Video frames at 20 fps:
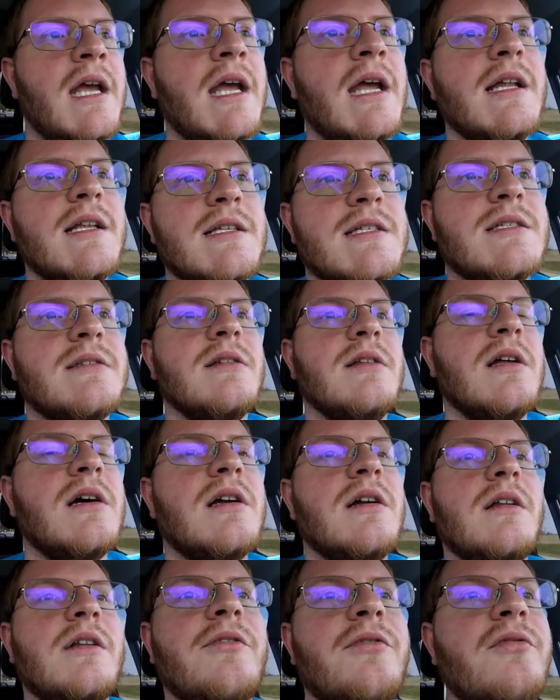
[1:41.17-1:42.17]
It's
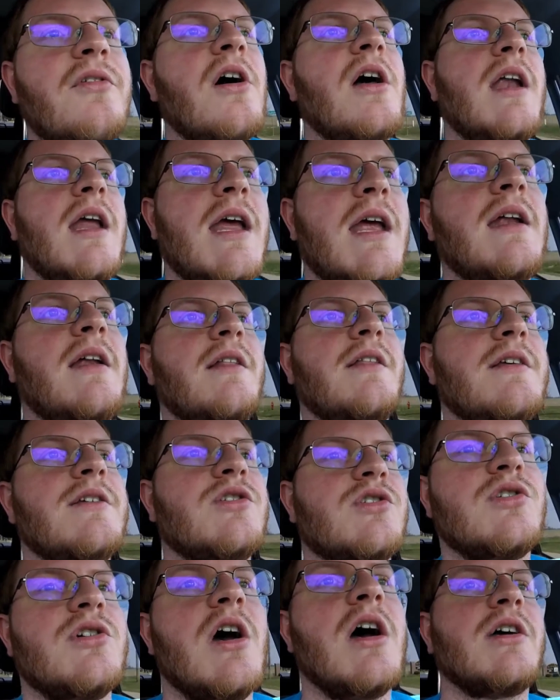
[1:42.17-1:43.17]
literally, the front end of
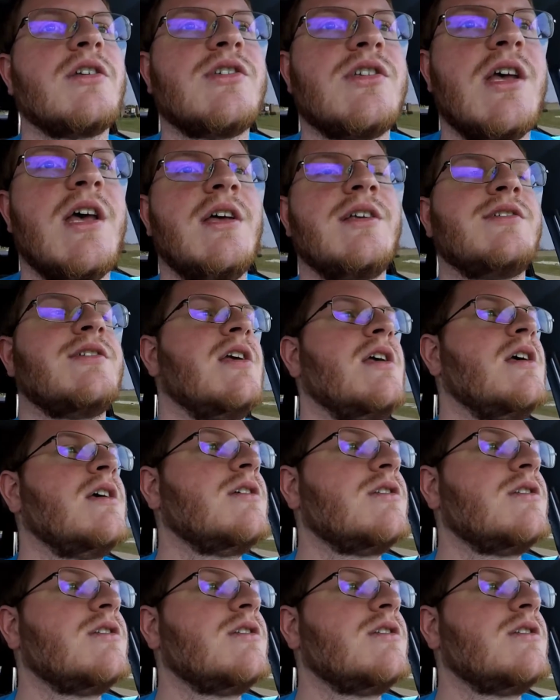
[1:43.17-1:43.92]
this truck says,